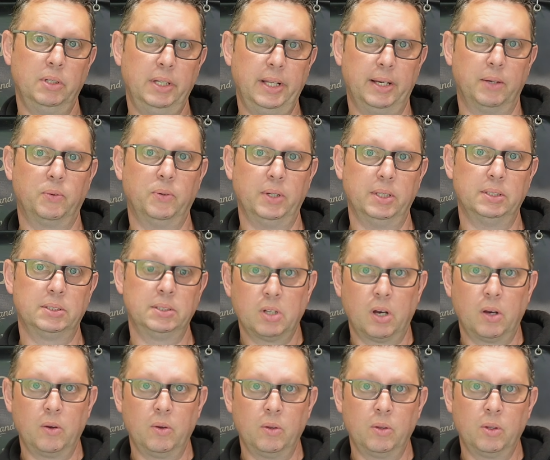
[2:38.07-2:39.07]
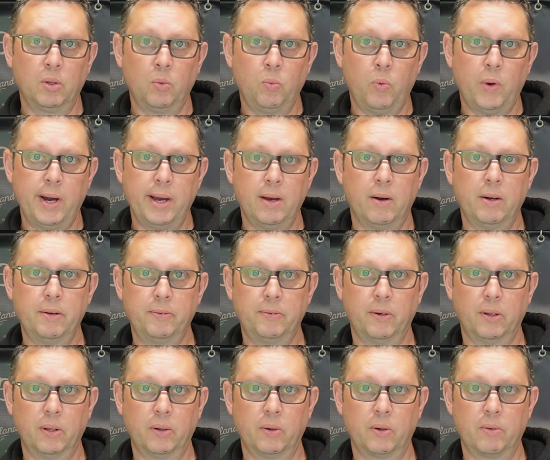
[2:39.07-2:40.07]
liquid. So the way I
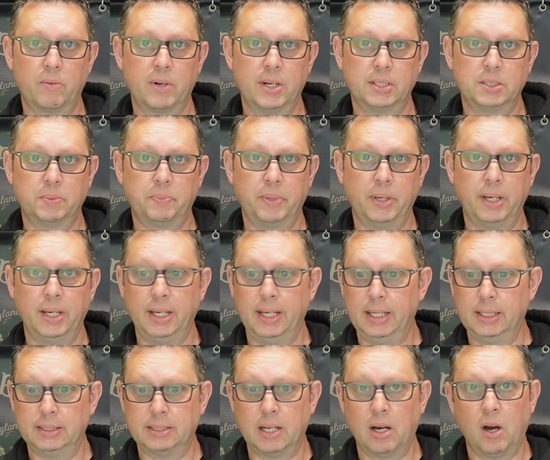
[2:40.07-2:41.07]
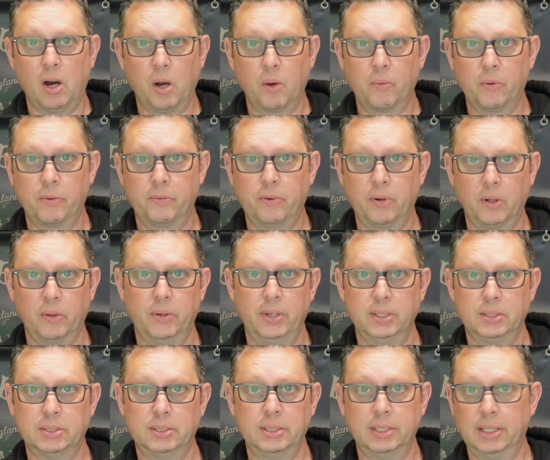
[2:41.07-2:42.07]
follow a recipe is that I will follow
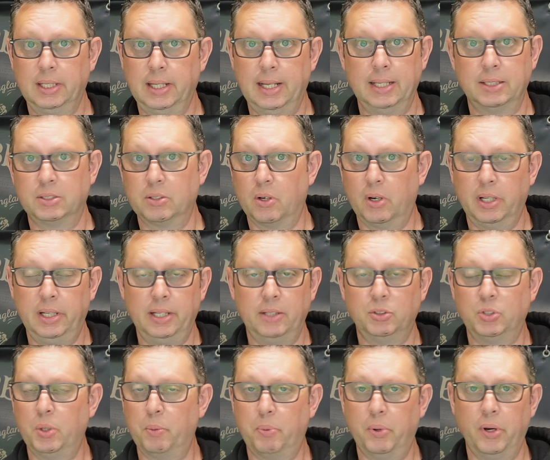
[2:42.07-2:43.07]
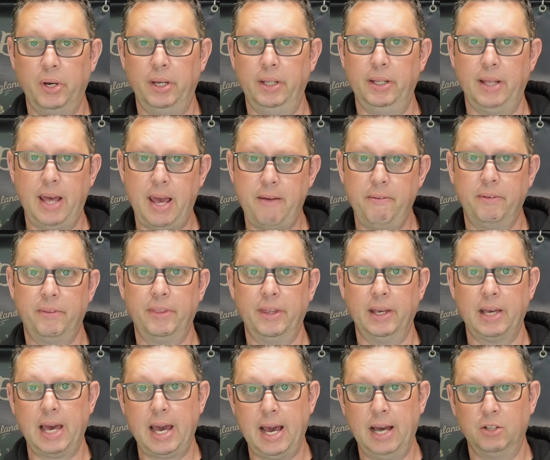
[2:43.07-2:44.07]
it to the letter. I literally put in
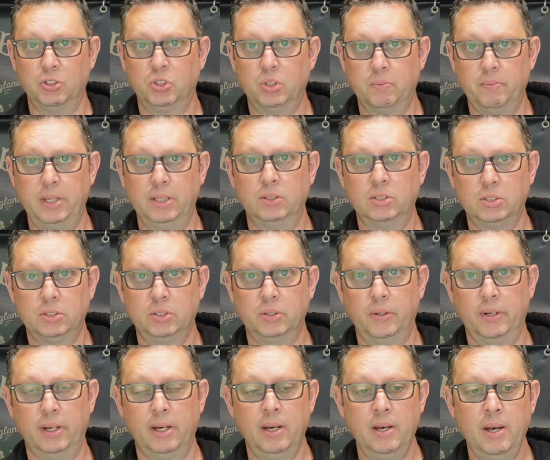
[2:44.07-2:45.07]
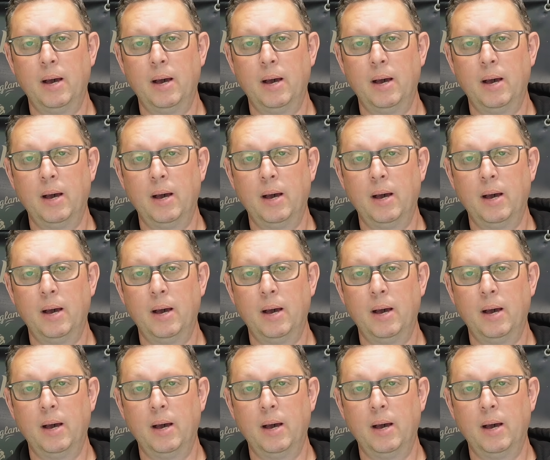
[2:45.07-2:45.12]
everything as you're meant to do it.